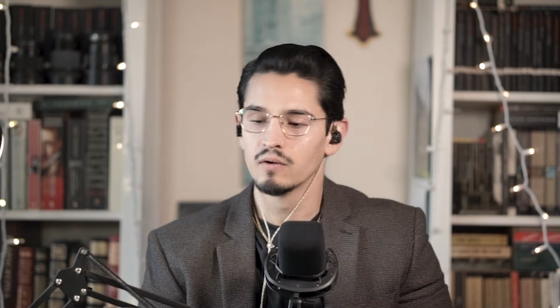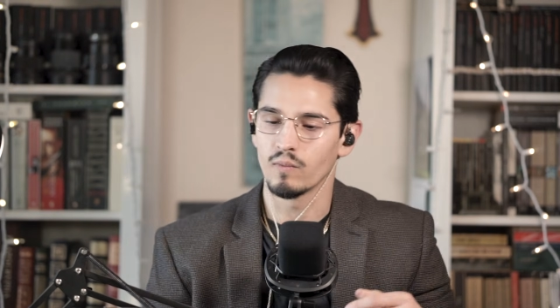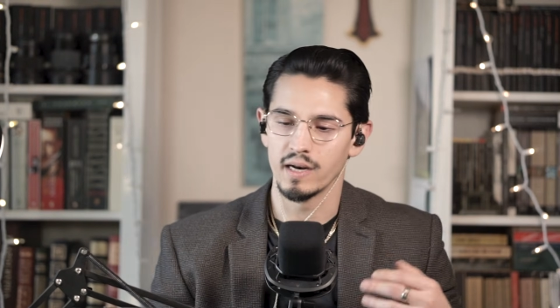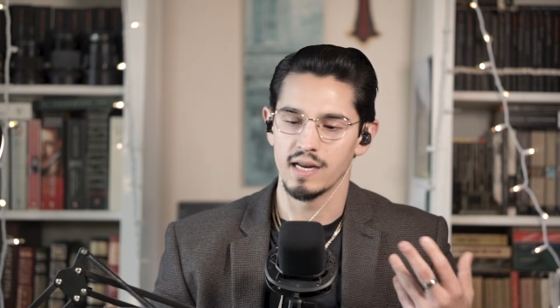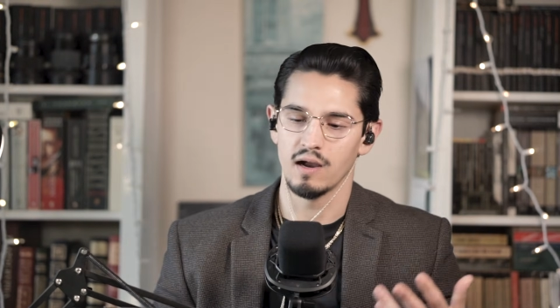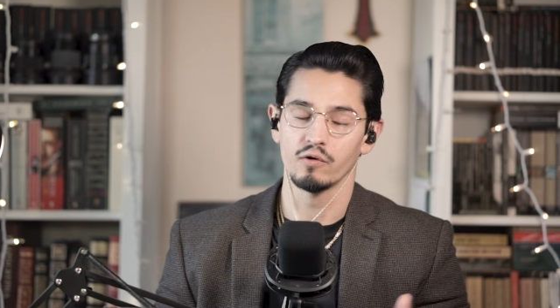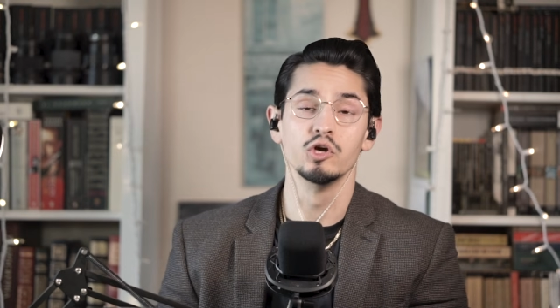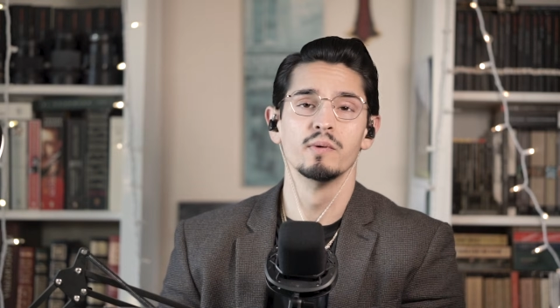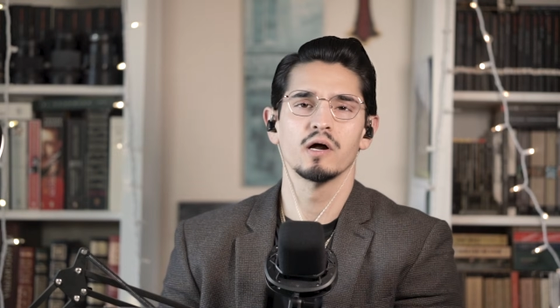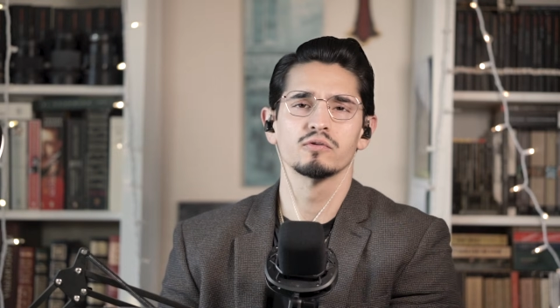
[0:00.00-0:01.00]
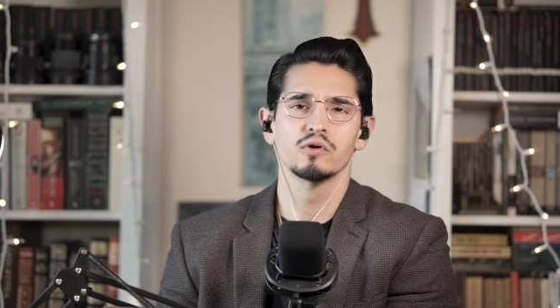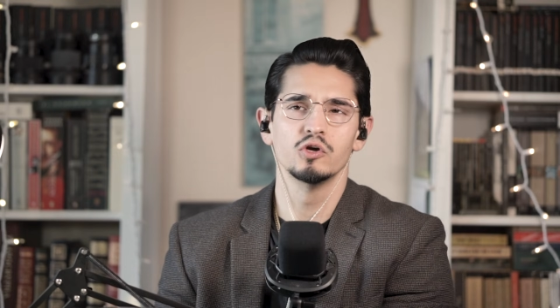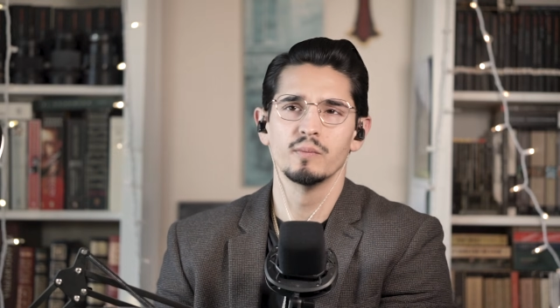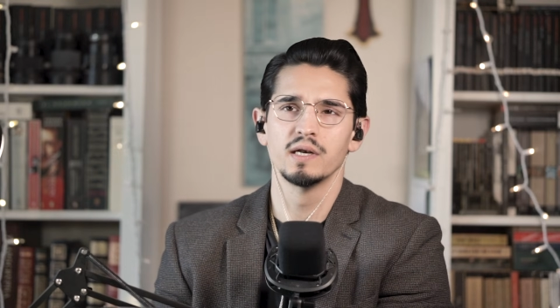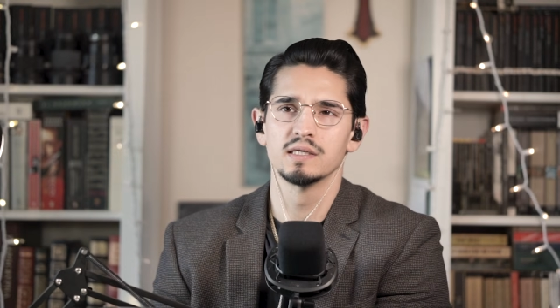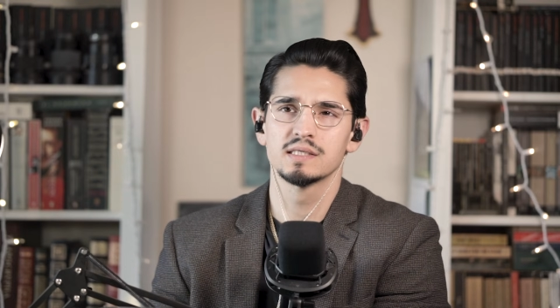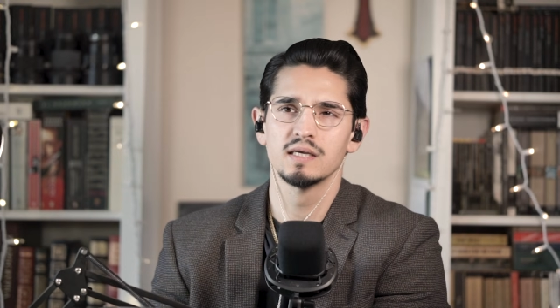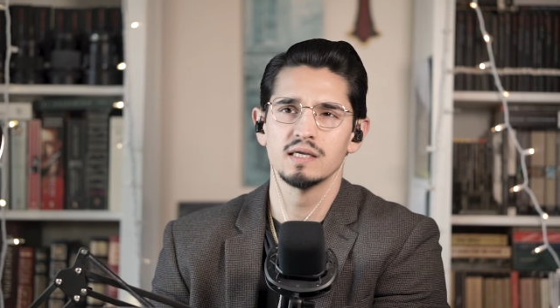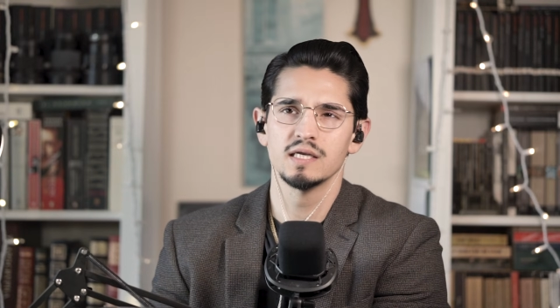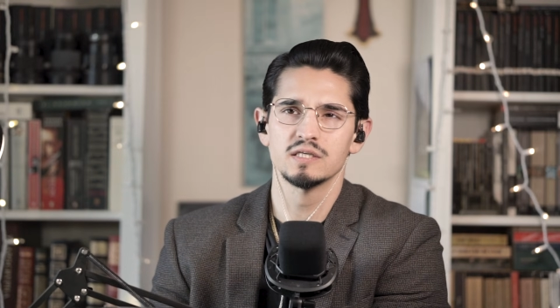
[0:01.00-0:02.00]
right now, Human All Too Human
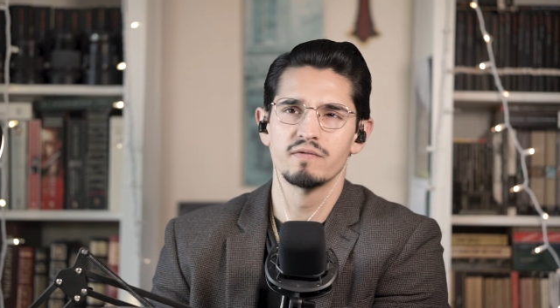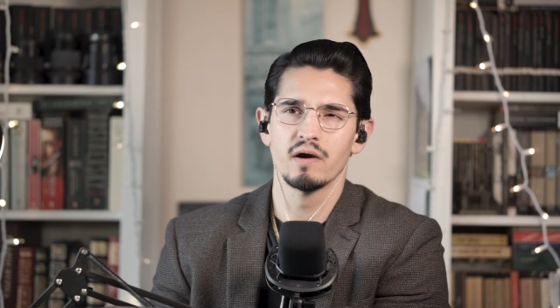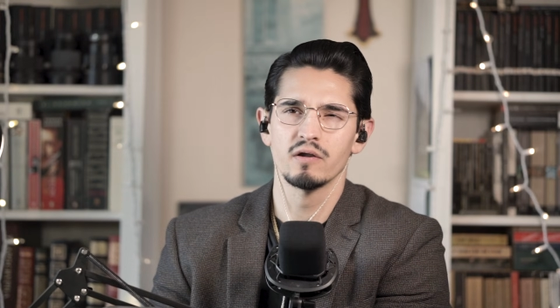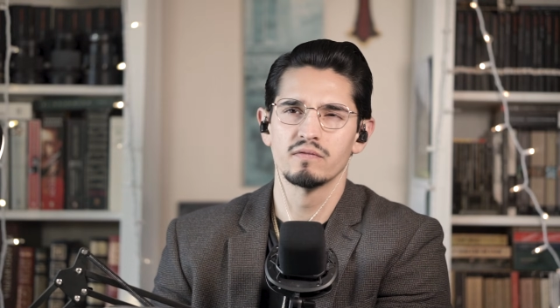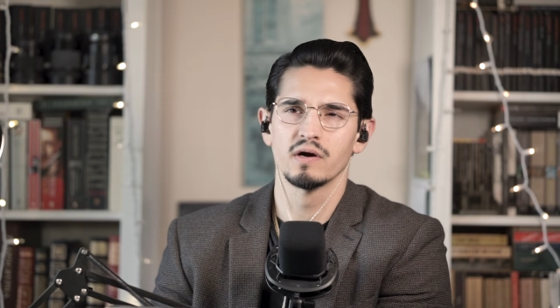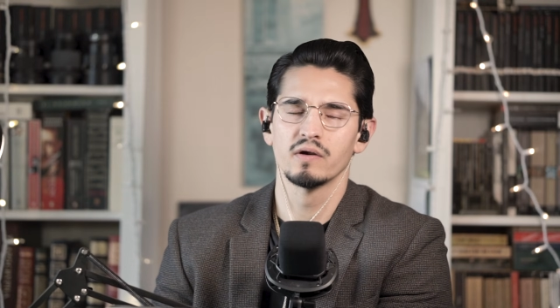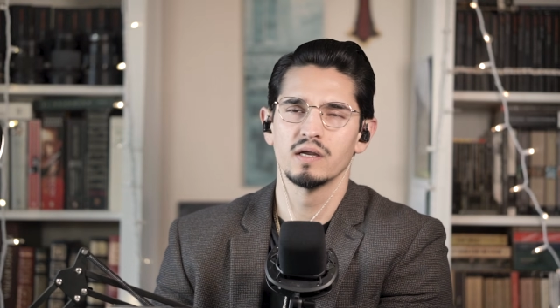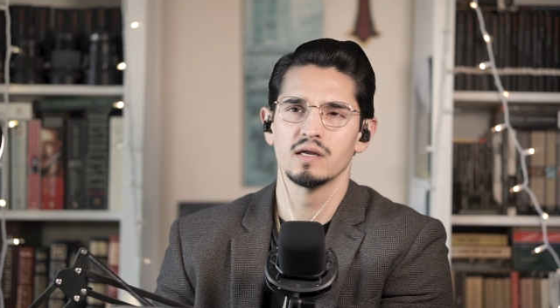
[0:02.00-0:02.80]
is very, very.